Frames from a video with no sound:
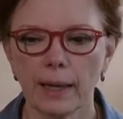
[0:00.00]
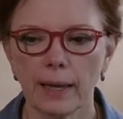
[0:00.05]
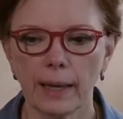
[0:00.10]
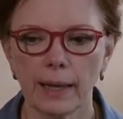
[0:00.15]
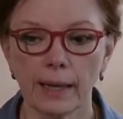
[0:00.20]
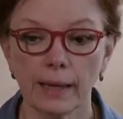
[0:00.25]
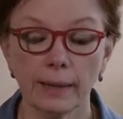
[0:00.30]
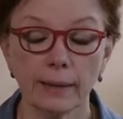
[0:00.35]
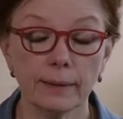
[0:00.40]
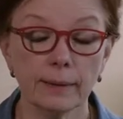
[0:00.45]

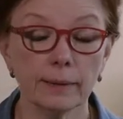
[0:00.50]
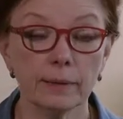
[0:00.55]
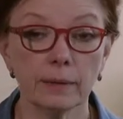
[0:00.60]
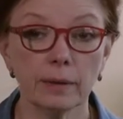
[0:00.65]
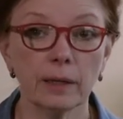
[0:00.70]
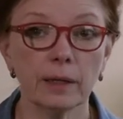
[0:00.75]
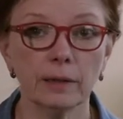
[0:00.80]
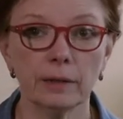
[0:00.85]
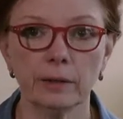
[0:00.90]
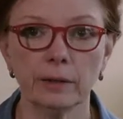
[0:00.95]
And
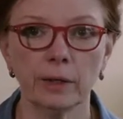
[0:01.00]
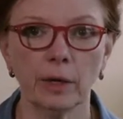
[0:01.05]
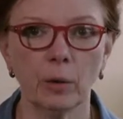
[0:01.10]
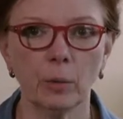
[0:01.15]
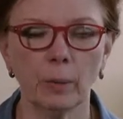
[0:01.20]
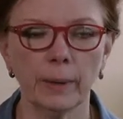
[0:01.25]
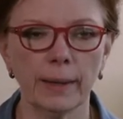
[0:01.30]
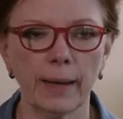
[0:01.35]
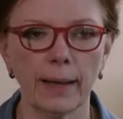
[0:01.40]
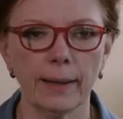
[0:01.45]
you know,
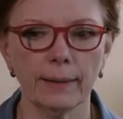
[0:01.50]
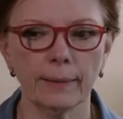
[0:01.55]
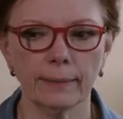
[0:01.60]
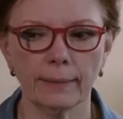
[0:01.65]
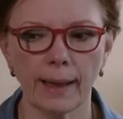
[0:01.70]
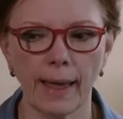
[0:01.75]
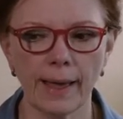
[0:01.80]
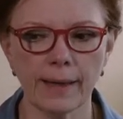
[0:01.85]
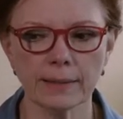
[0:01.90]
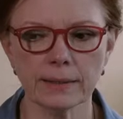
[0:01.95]
when I
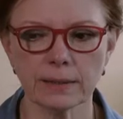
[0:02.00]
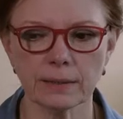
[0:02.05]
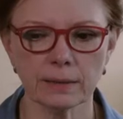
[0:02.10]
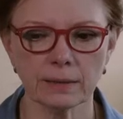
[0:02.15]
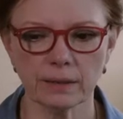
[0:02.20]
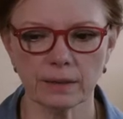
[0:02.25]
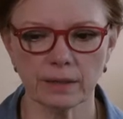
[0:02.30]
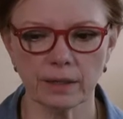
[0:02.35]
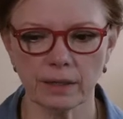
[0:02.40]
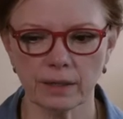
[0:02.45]
last
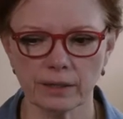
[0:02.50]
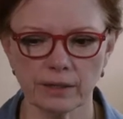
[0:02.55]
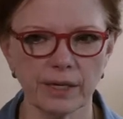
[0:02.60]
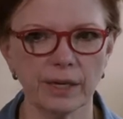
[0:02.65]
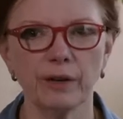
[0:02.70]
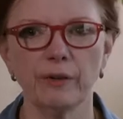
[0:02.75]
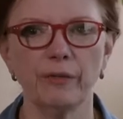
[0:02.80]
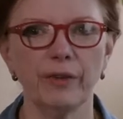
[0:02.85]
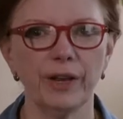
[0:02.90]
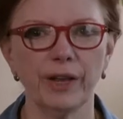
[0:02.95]

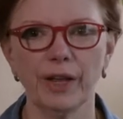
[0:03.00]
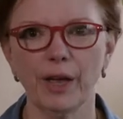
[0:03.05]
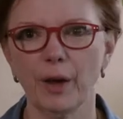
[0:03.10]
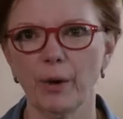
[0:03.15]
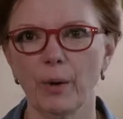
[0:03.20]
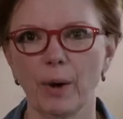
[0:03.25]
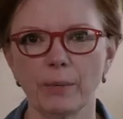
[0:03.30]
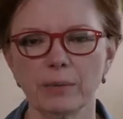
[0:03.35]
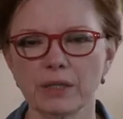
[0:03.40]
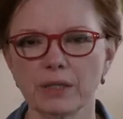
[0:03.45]
did a
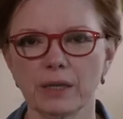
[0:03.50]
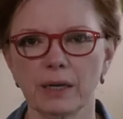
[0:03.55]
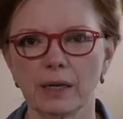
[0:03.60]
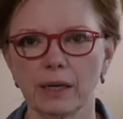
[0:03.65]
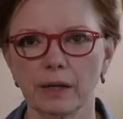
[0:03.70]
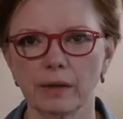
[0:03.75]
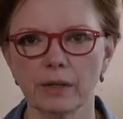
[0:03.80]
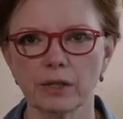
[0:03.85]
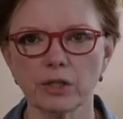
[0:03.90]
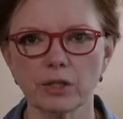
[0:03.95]
video, I was
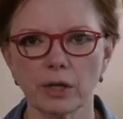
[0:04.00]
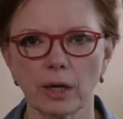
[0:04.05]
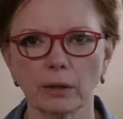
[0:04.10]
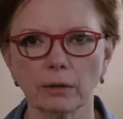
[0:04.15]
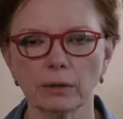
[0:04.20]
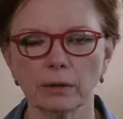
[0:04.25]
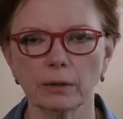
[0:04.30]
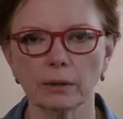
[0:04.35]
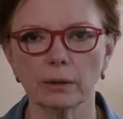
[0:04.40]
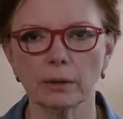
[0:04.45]
sitting in the
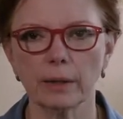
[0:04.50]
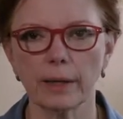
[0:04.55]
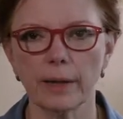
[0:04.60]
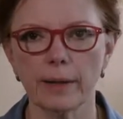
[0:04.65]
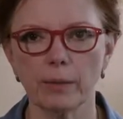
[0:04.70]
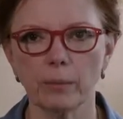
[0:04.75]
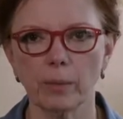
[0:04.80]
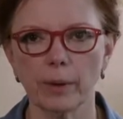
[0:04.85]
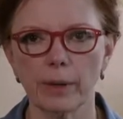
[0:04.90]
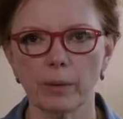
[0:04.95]
shelter
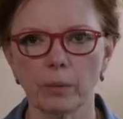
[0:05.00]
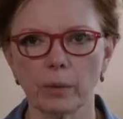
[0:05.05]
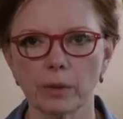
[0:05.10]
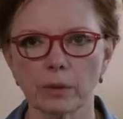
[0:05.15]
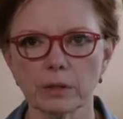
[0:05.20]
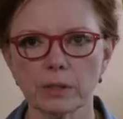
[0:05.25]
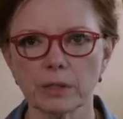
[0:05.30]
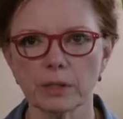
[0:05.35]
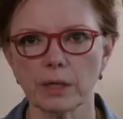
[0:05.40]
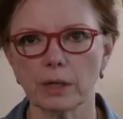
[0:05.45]
and we
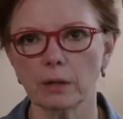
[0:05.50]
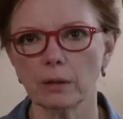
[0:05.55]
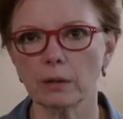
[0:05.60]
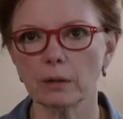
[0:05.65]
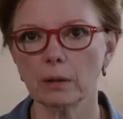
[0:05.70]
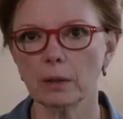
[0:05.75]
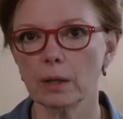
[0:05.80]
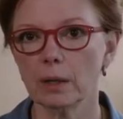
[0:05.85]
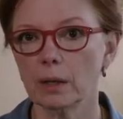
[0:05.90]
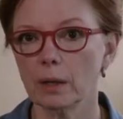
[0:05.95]
were
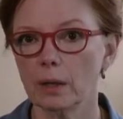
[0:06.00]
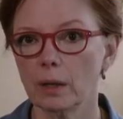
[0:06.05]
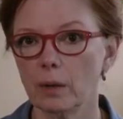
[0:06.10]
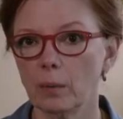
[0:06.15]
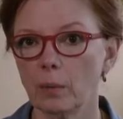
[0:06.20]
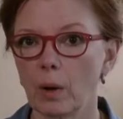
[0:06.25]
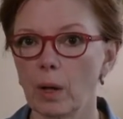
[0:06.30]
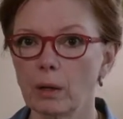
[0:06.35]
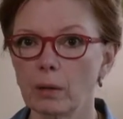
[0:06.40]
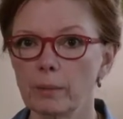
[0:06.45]
still
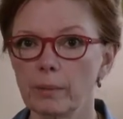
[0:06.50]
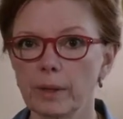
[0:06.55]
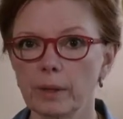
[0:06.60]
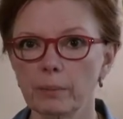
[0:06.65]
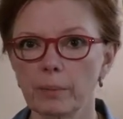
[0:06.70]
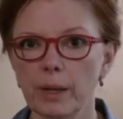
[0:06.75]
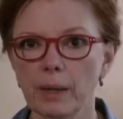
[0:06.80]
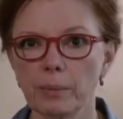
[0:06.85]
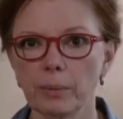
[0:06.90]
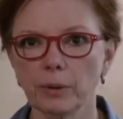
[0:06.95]
welcoming
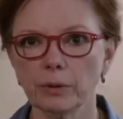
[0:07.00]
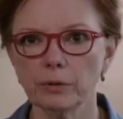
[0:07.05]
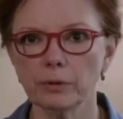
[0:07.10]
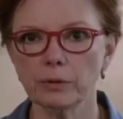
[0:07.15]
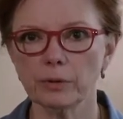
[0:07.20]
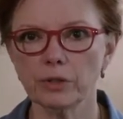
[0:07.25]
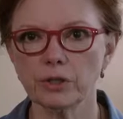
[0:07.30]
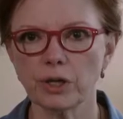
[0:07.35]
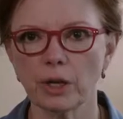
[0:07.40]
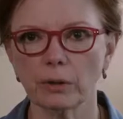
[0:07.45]
people
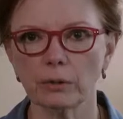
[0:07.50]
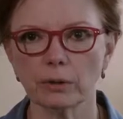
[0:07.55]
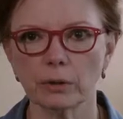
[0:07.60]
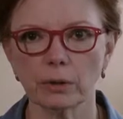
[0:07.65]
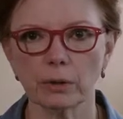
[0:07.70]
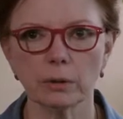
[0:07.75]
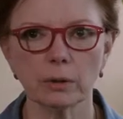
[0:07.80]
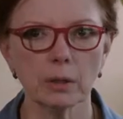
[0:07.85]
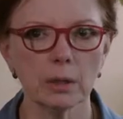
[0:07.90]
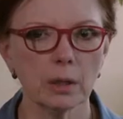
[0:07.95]
to a
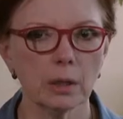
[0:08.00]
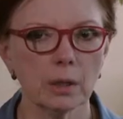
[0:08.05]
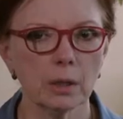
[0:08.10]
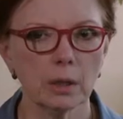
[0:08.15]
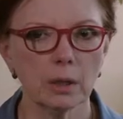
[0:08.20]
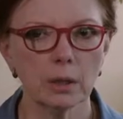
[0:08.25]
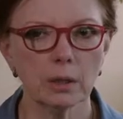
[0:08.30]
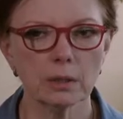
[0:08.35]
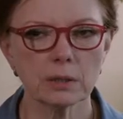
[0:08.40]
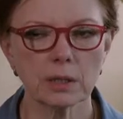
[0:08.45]
shelter,
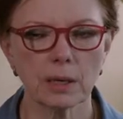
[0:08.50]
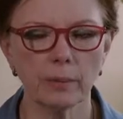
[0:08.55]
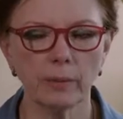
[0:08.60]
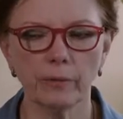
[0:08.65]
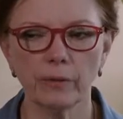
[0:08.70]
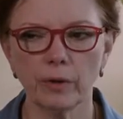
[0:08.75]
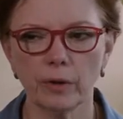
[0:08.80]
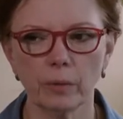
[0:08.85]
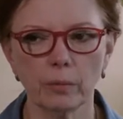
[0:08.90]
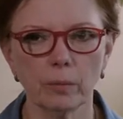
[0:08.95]
some
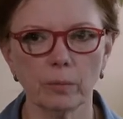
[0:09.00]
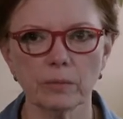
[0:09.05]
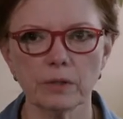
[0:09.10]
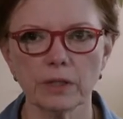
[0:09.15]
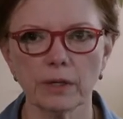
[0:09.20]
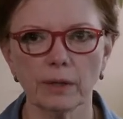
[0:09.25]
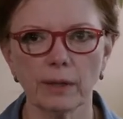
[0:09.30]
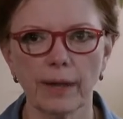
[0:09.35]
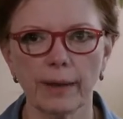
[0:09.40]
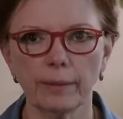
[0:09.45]
of whom
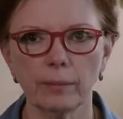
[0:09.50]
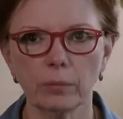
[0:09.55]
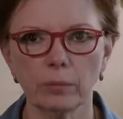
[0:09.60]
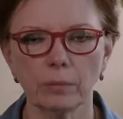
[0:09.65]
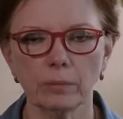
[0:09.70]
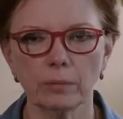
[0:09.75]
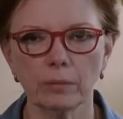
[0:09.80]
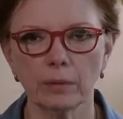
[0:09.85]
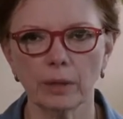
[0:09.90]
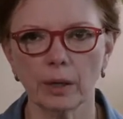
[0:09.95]
still had
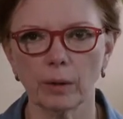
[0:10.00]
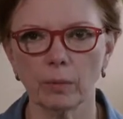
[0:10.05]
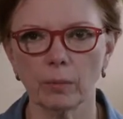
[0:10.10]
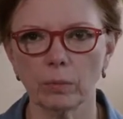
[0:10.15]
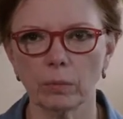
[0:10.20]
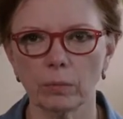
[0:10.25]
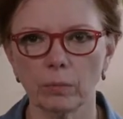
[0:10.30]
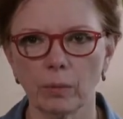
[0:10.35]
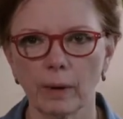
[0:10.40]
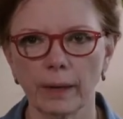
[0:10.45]
their
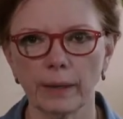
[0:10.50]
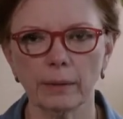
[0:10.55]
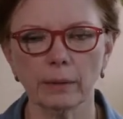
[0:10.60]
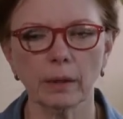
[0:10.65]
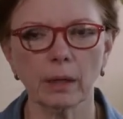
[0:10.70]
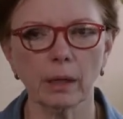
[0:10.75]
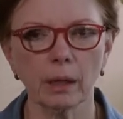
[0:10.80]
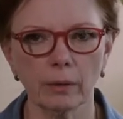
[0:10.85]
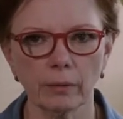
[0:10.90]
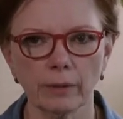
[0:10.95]
wet
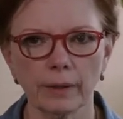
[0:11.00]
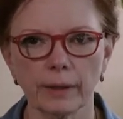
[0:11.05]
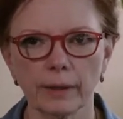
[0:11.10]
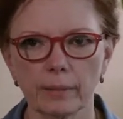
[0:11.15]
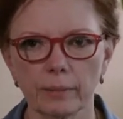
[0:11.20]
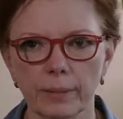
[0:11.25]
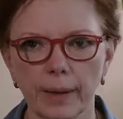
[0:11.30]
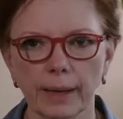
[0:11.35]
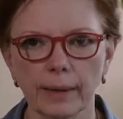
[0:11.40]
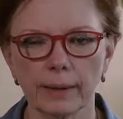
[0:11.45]
clothing
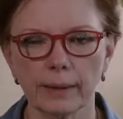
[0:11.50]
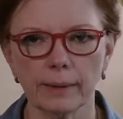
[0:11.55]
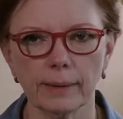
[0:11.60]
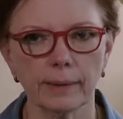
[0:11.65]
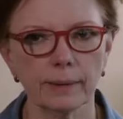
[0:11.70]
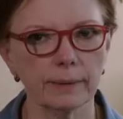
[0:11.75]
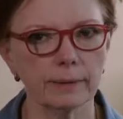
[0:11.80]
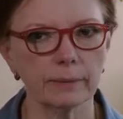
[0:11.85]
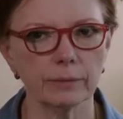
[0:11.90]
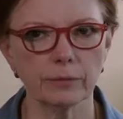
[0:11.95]
and bedding
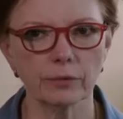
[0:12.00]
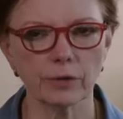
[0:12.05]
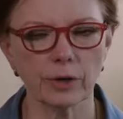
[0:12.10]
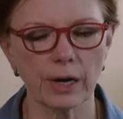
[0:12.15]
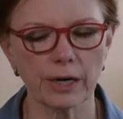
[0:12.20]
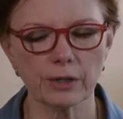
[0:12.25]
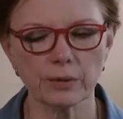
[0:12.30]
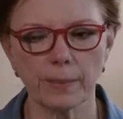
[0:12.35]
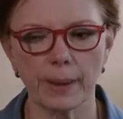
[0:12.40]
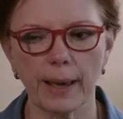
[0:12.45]
in a
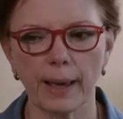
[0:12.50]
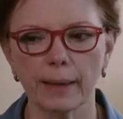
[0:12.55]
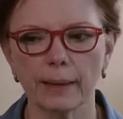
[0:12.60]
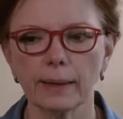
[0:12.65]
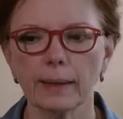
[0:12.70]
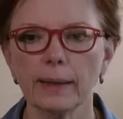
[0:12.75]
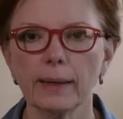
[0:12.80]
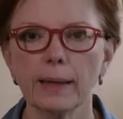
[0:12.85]
trash bag.